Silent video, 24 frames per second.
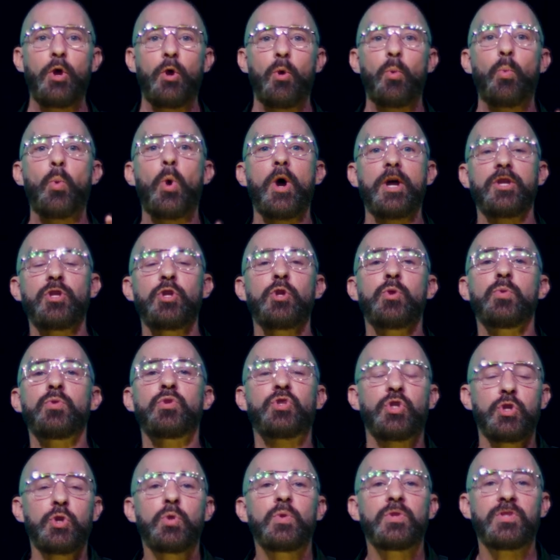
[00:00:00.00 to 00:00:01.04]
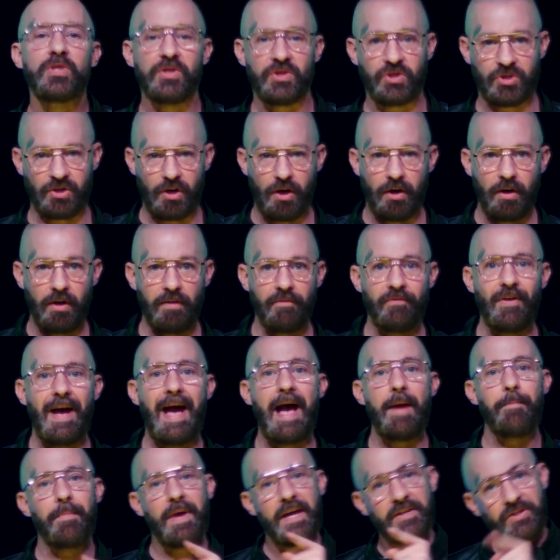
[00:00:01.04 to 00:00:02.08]
what you do deserve.
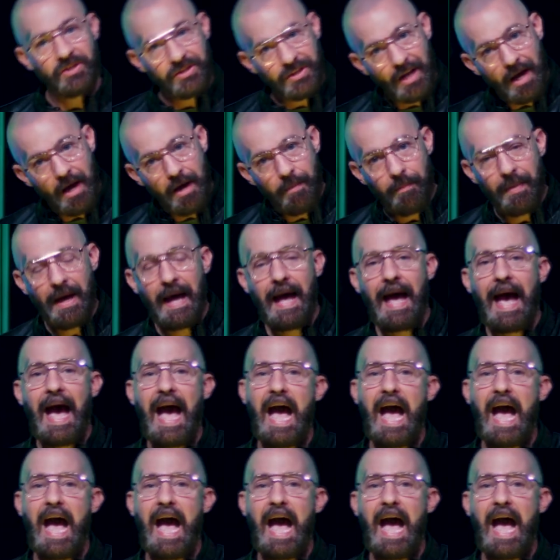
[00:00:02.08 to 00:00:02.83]
I messed up.